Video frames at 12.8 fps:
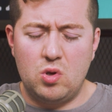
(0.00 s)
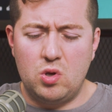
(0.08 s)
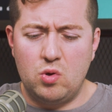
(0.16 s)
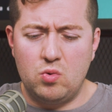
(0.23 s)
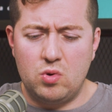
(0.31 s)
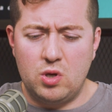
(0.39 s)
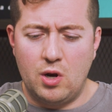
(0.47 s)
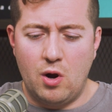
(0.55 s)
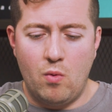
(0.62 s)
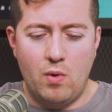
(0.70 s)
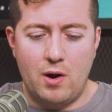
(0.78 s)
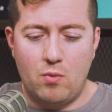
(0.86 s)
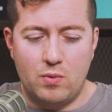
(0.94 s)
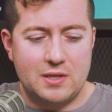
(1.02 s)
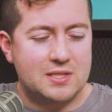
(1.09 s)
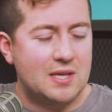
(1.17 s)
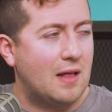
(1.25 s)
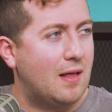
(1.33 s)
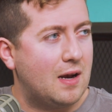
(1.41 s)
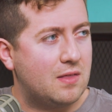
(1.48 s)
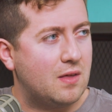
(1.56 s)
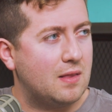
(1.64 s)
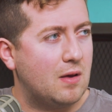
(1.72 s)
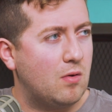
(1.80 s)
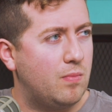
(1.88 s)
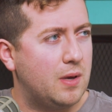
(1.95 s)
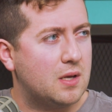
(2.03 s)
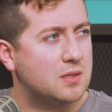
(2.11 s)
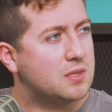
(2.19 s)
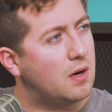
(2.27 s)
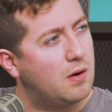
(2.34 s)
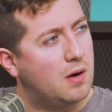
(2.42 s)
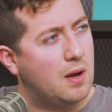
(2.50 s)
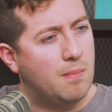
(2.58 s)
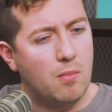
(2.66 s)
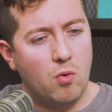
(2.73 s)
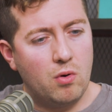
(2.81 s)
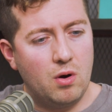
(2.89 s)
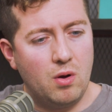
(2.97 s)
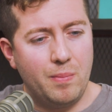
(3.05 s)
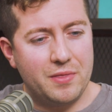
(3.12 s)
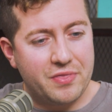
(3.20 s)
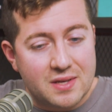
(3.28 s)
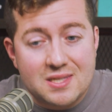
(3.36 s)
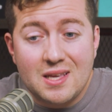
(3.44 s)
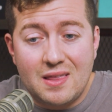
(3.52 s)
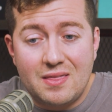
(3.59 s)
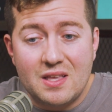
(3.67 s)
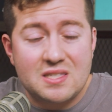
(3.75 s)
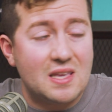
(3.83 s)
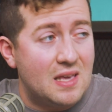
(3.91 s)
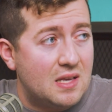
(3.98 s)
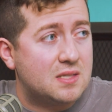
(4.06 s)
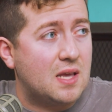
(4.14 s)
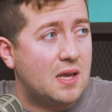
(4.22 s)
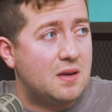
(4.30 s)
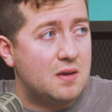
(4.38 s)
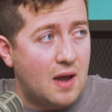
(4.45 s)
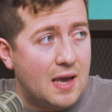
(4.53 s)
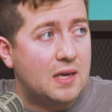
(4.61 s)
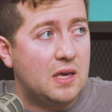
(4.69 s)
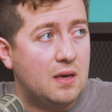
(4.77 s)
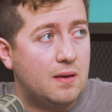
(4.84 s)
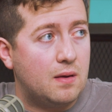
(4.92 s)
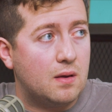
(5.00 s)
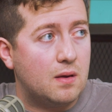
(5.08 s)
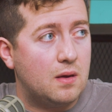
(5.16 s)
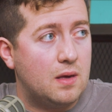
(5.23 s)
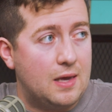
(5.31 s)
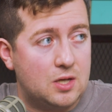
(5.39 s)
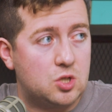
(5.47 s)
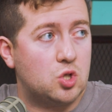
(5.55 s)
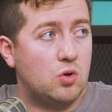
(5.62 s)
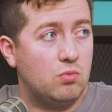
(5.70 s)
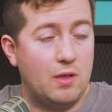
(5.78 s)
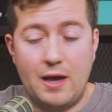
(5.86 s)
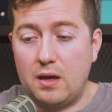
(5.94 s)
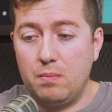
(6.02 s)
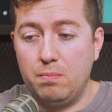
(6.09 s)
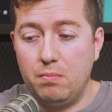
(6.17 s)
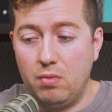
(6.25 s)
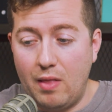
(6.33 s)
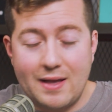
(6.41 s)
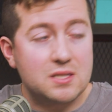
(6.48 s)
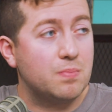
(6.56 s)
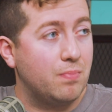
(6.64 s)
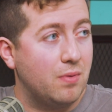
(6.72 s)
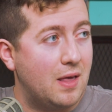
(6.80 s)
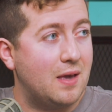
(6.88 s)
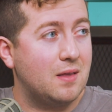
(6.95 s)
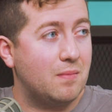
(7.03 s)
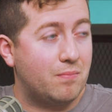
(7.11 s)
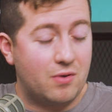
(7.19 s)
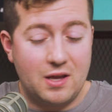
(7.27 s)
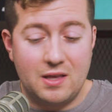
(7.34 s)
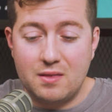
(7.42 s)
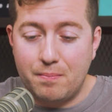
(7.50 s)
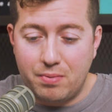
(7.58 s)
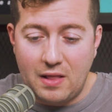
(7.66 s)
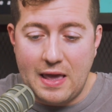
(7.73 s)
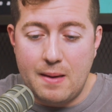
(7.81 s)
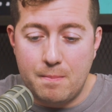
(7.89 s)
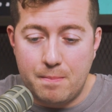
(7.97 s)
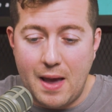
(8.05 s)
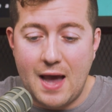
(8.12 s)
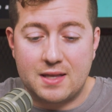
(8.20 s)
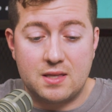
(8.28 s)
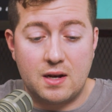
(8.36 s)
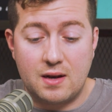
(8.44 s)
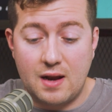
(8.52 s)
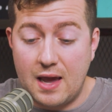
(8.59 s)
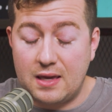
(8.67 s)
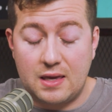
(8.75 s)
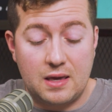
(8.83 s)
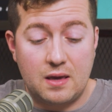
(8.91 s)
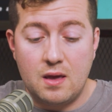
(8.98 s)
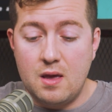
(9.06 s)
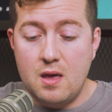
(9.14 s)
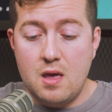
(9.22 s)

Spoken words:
you don't want to resell anything that would be considered immoral, but this is a Nike issue. Like, let's bring the blame back to Nike